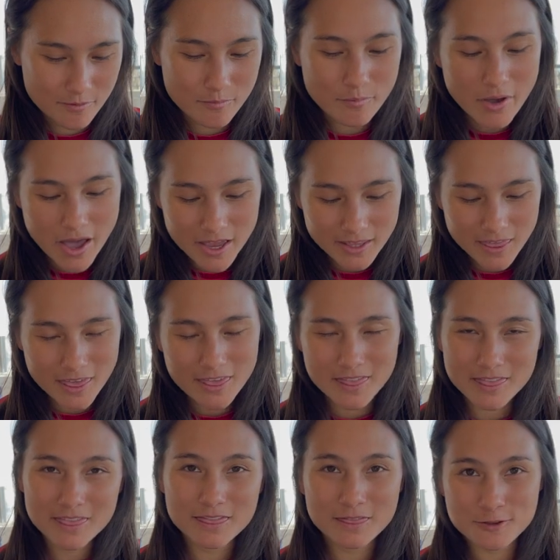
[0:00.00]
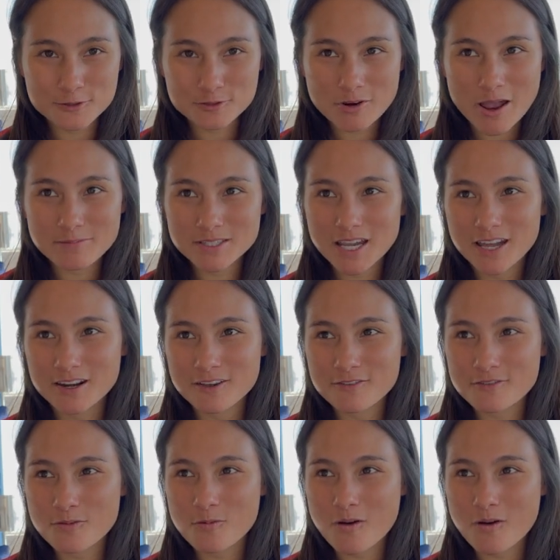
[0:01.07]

But those wraps kind of